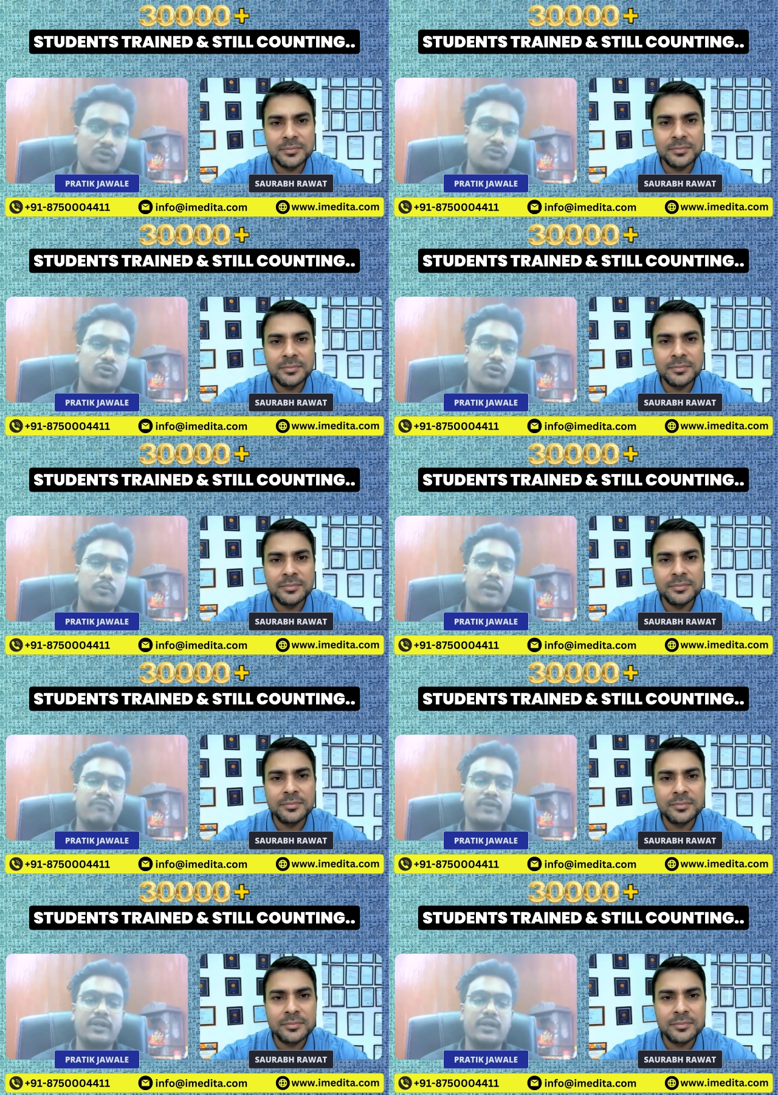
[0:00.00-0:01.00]
Speaker 1: So
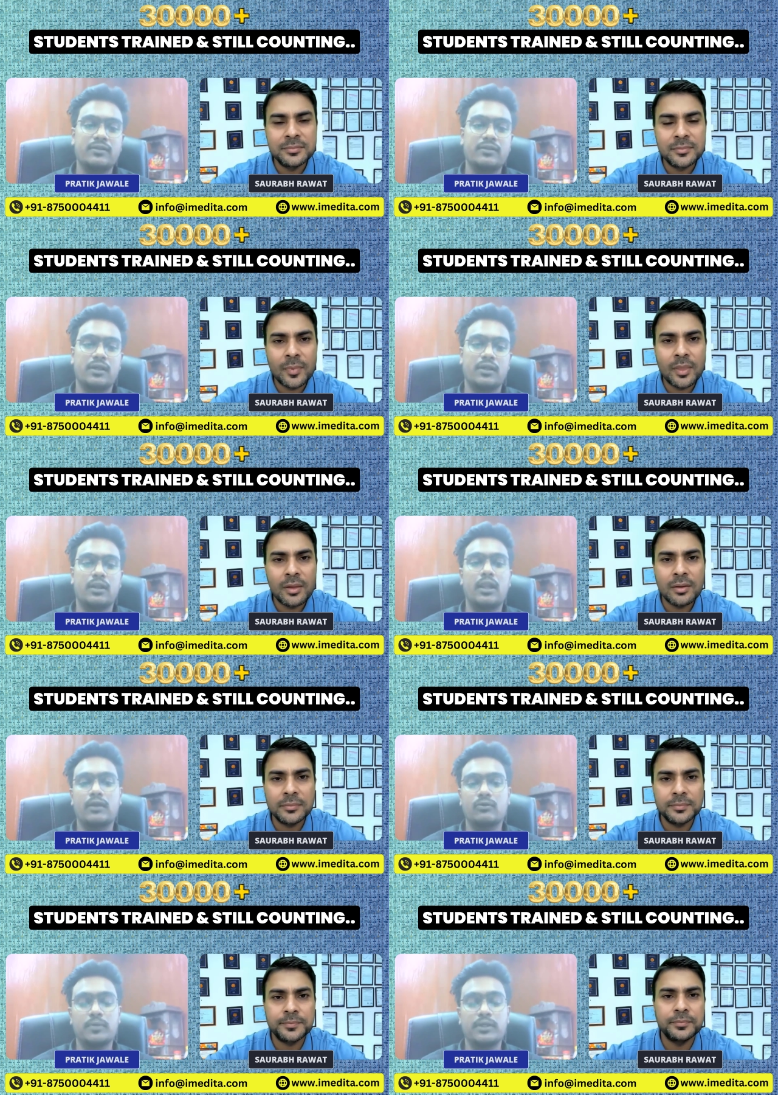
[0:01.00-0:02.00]
my friend is there,
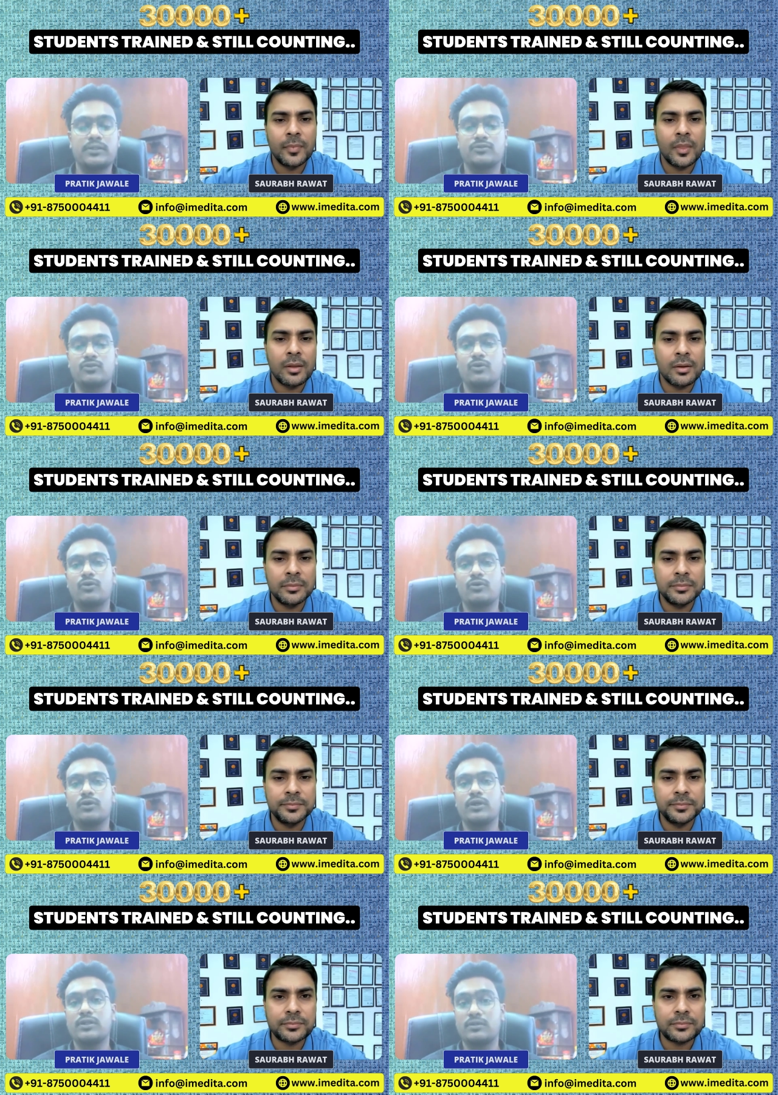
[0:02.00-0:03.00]
like Umesh.
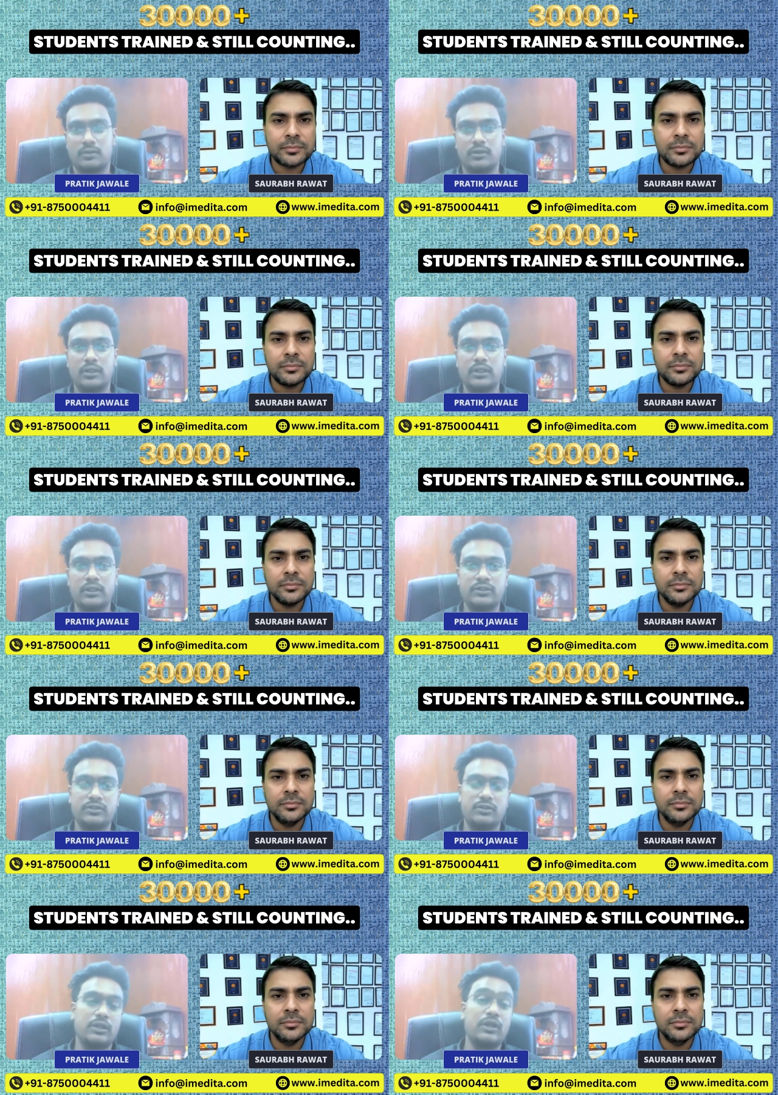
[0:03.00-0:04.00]
So he's uh,
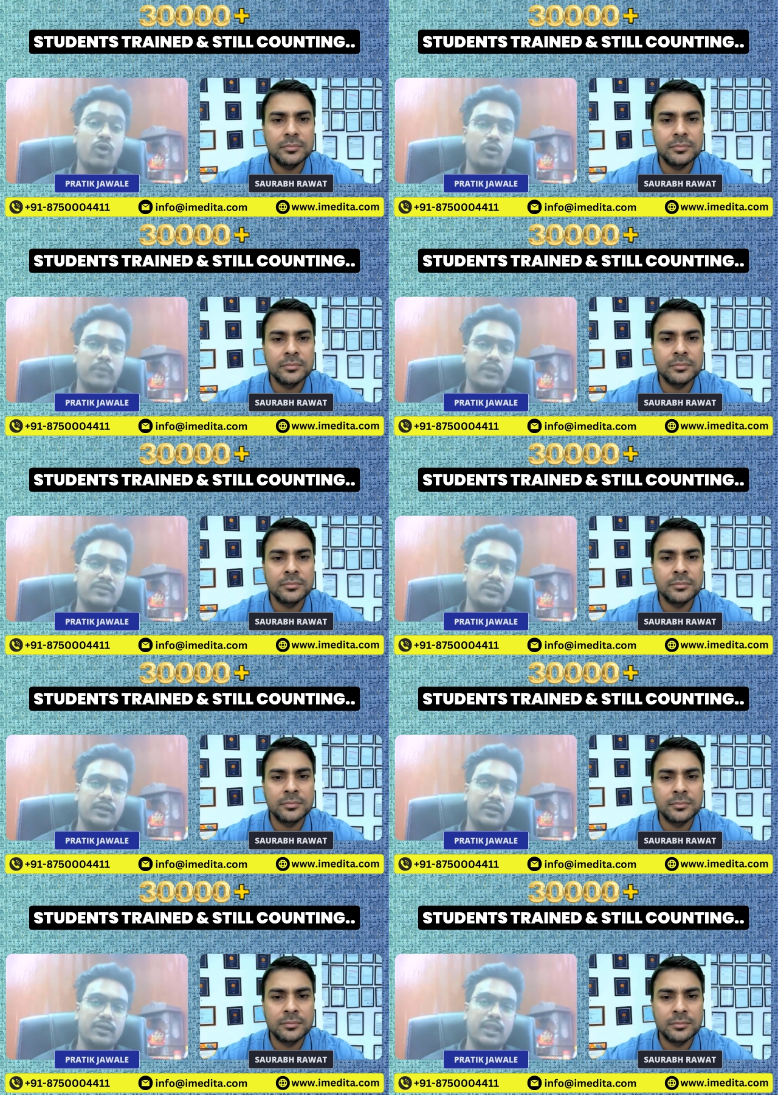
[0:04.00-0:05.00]
he he got placed
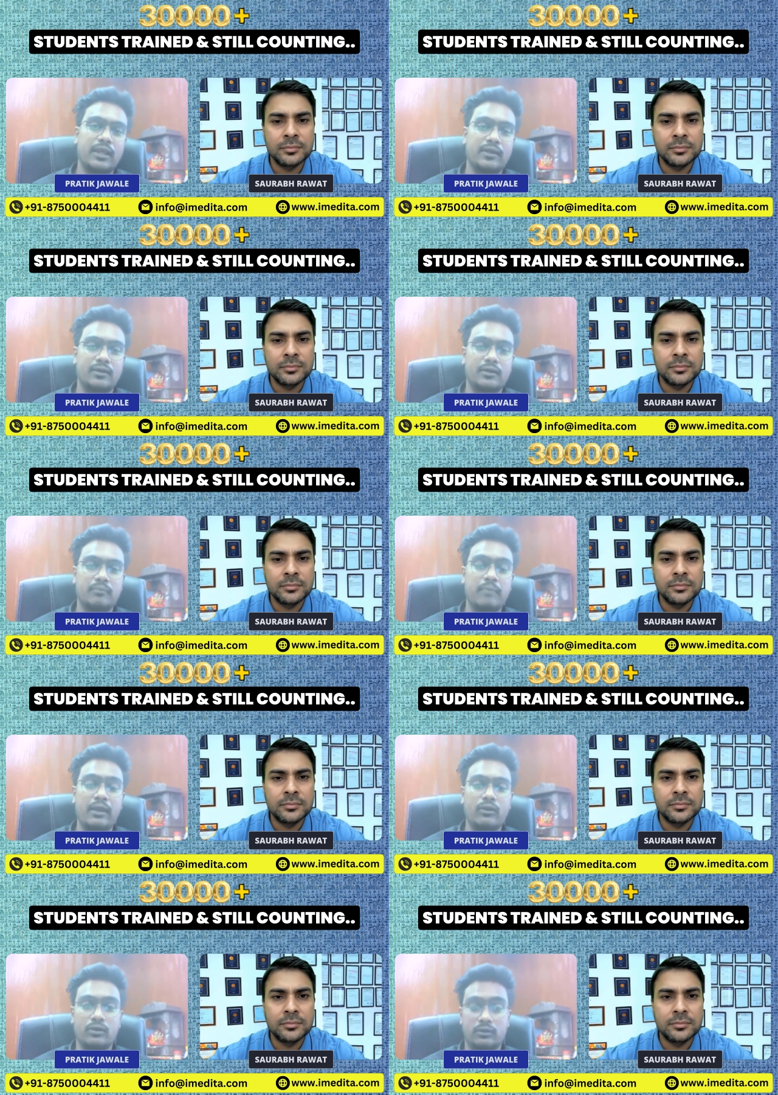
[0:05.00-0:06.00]
in a like uh,
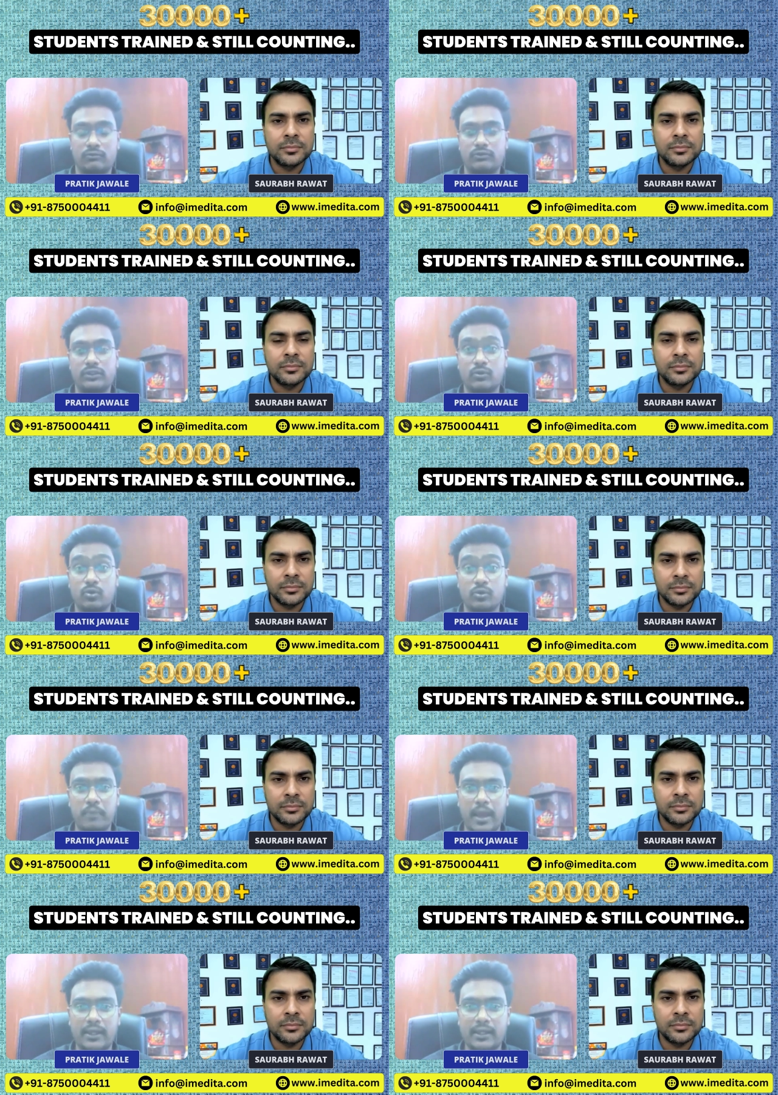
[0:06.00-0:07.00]
Bangalore with a
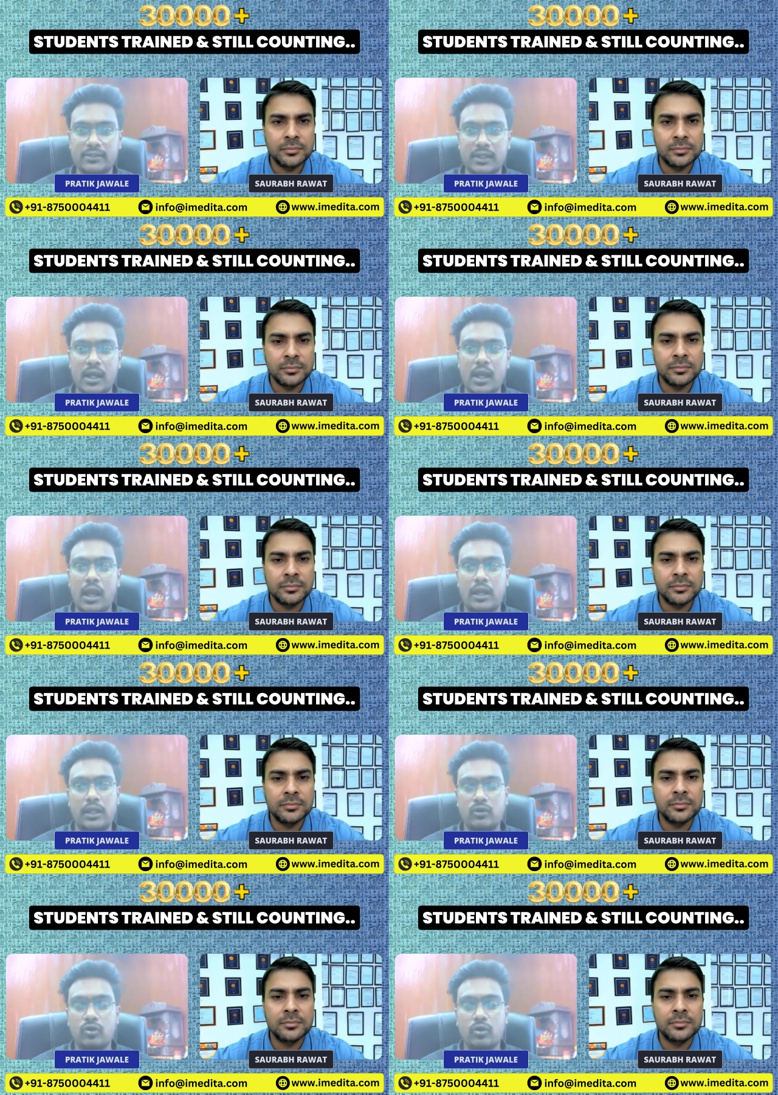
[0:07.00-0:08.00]
good package,
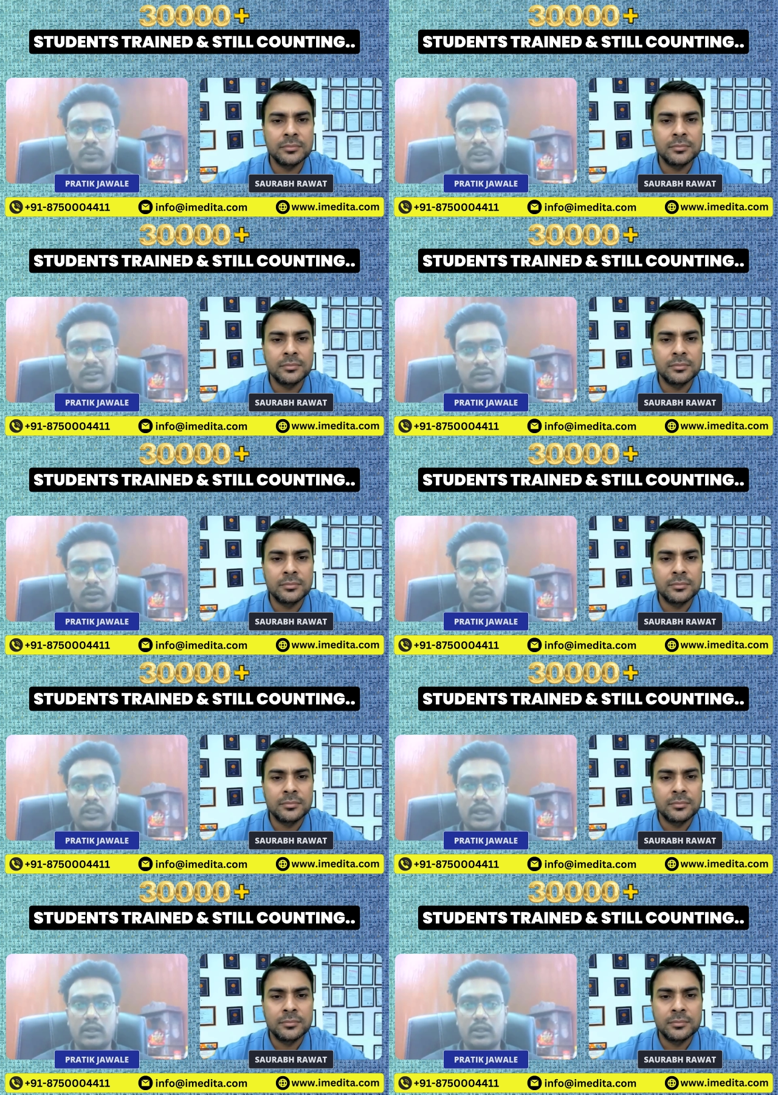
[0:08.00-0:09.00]
and he told me that
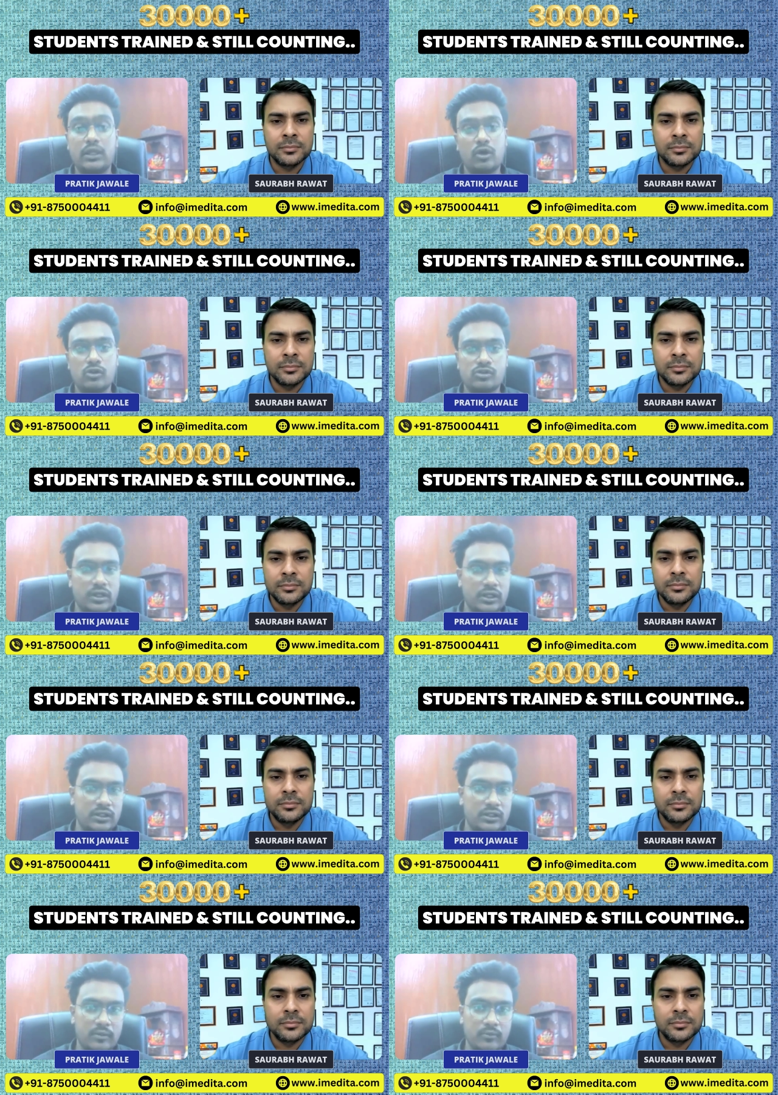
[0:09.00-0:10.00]
uh, that he also
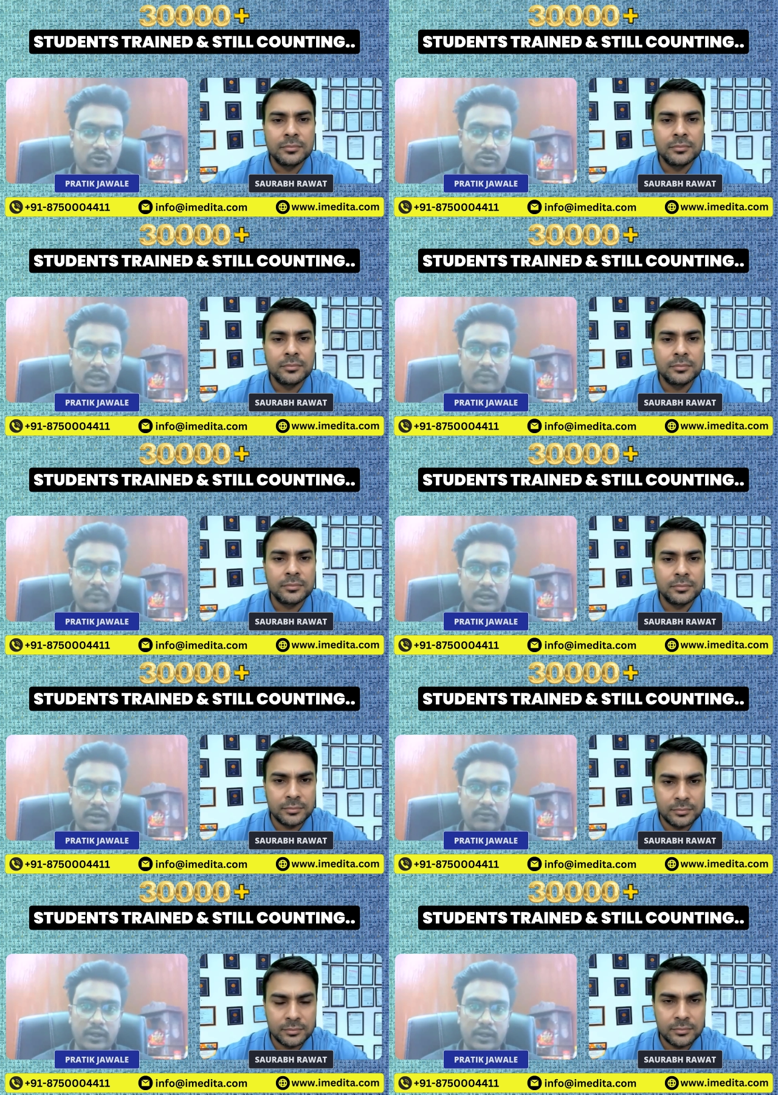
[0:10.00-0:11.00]
did the same course like
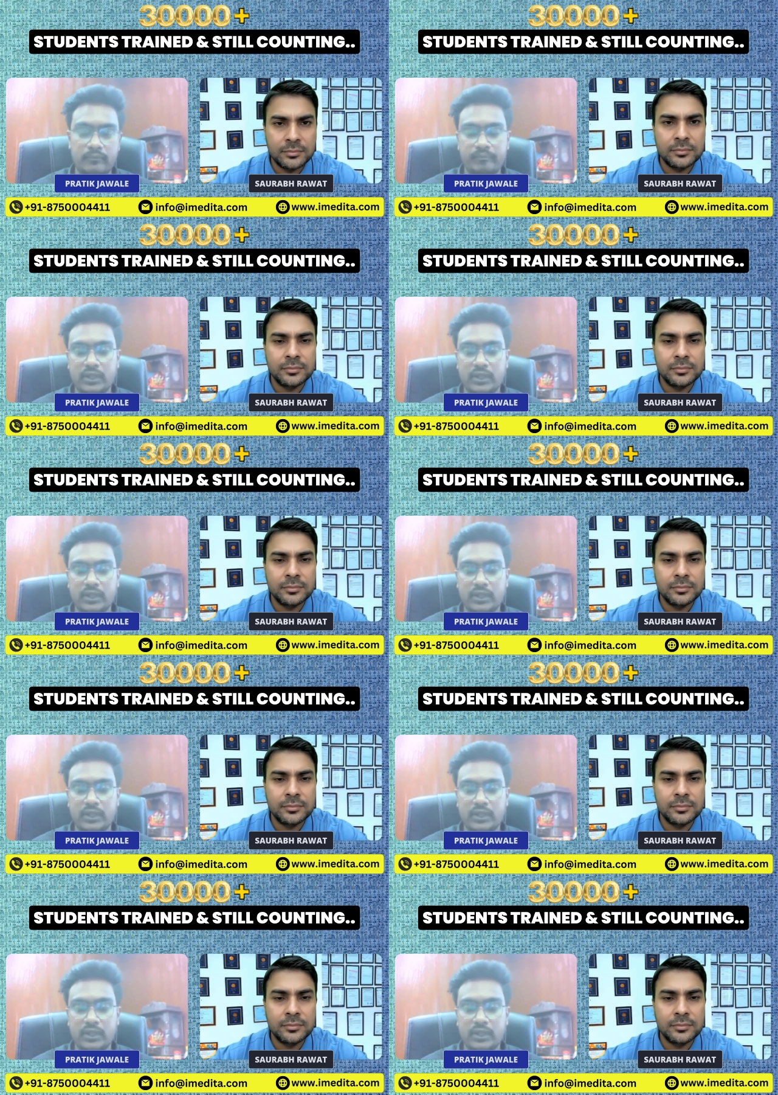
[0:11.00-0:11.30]
multi-vendor.